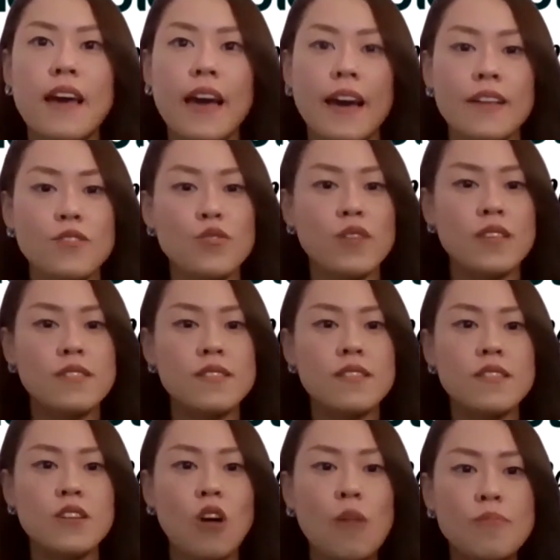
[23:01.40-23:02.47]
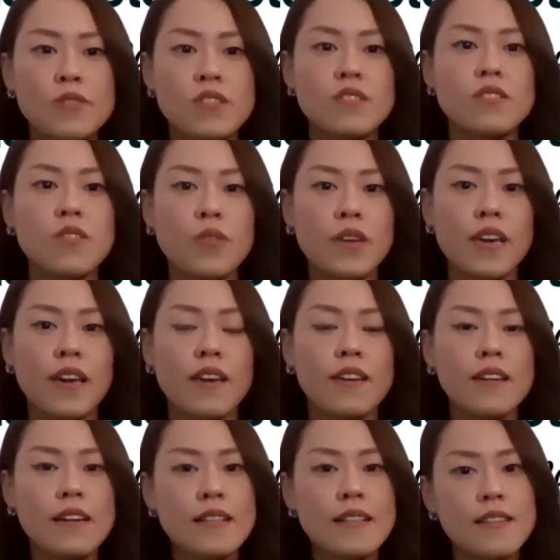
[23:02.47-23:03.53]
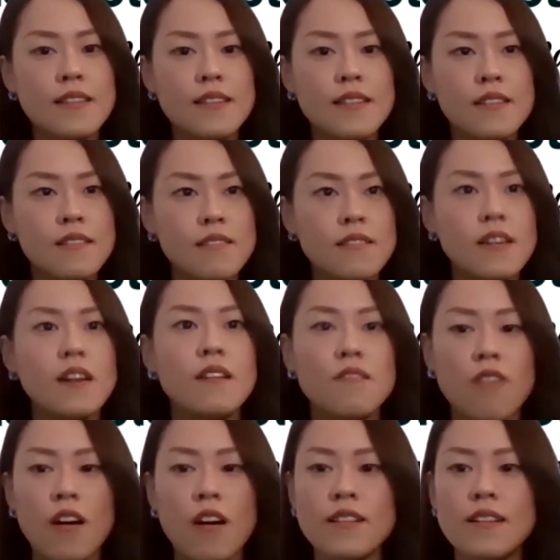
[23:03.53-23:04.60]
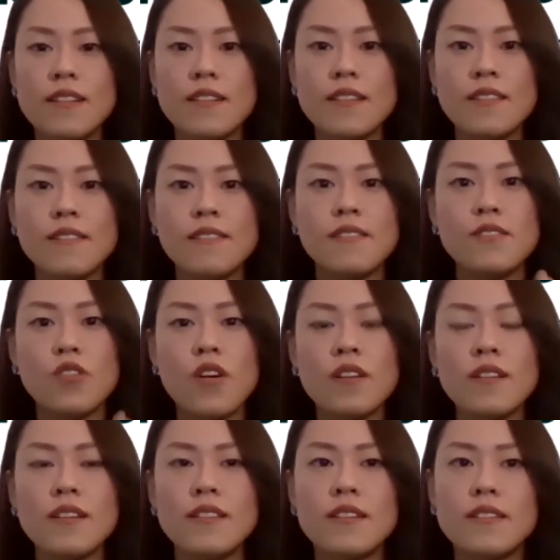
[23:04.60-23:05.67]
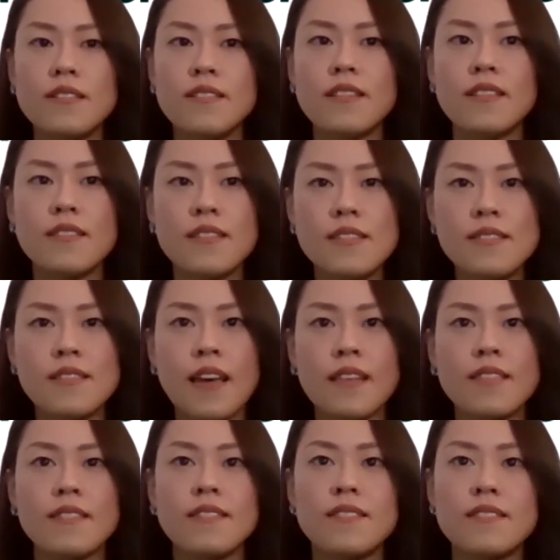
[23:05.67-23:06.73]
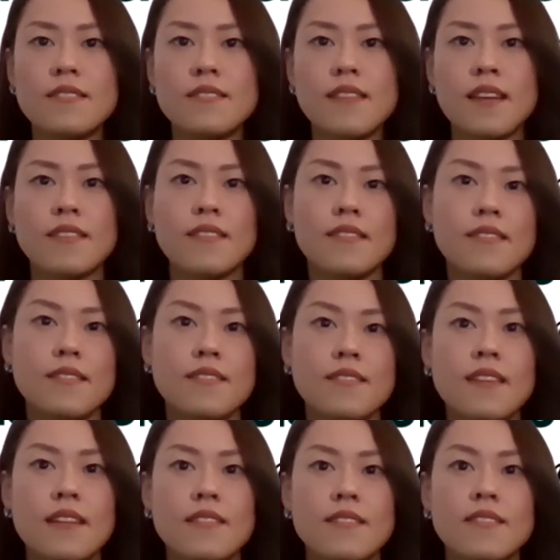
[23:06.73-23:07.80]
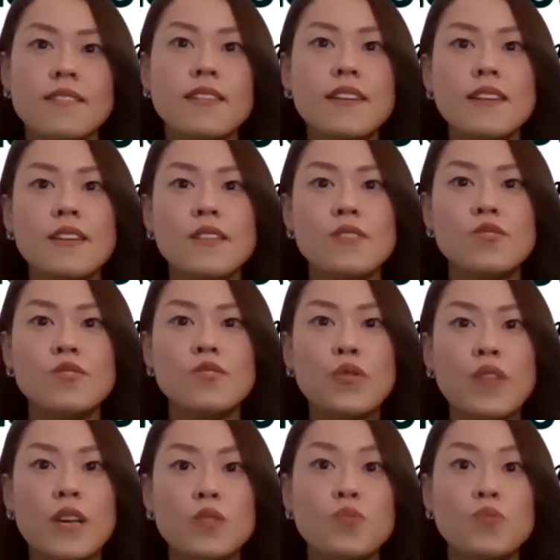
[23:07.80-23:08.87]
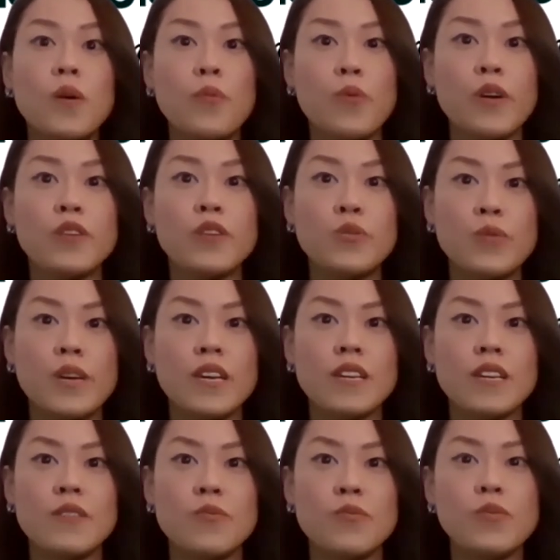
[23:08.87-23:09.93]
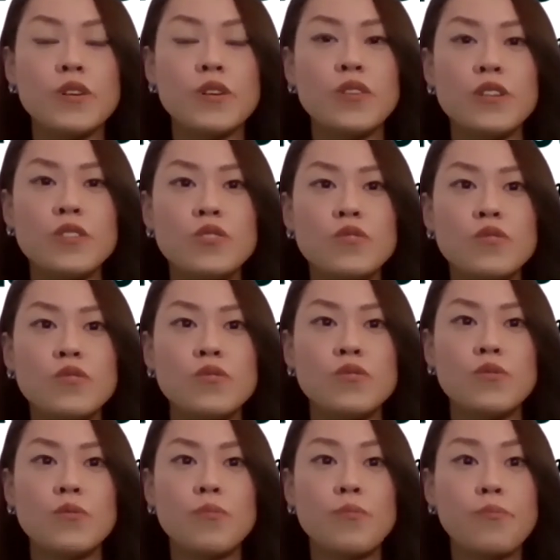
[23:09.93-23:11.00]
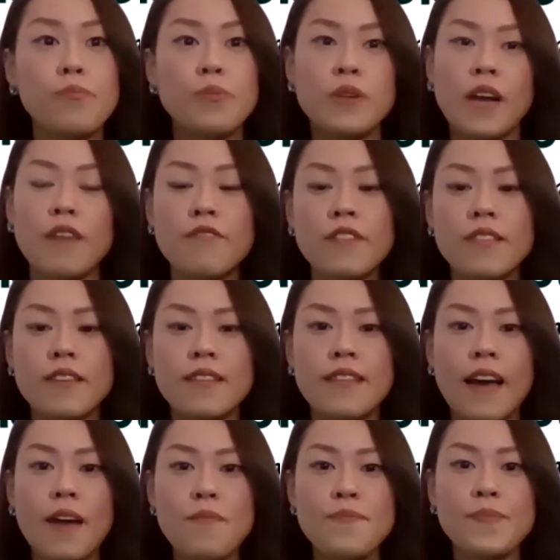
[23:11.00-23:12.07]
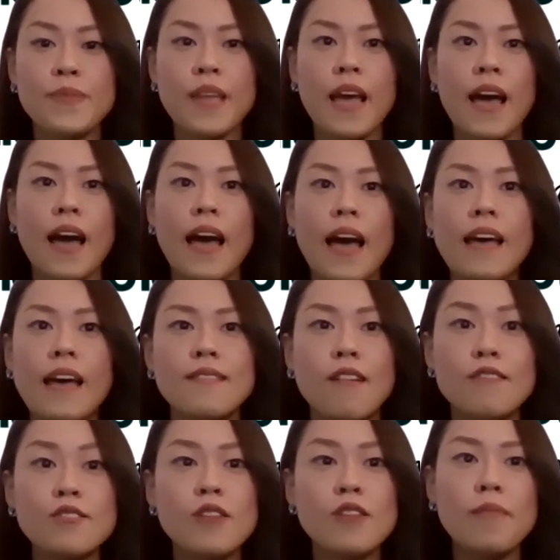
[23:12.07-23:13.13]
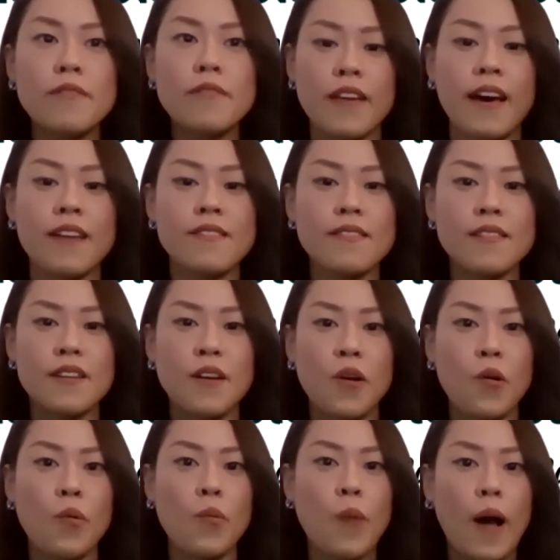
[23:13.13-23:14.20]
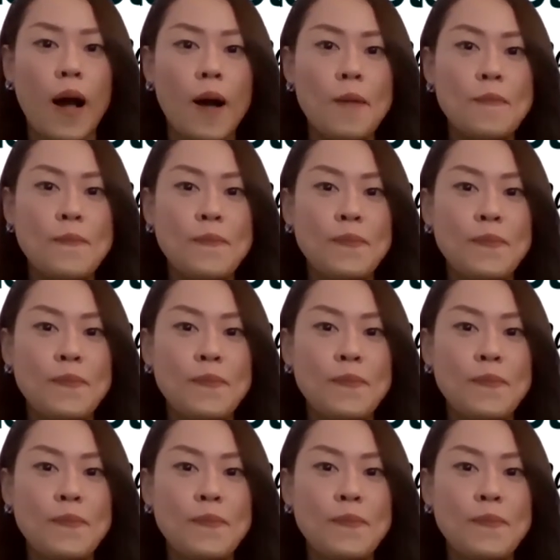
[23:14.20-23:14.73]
there and you can see the option. Okay, clinical, non-clinical, non-clinical in this sector, this sector, this sector. So that's what we are doing. We're going to put everything there. And on top of that,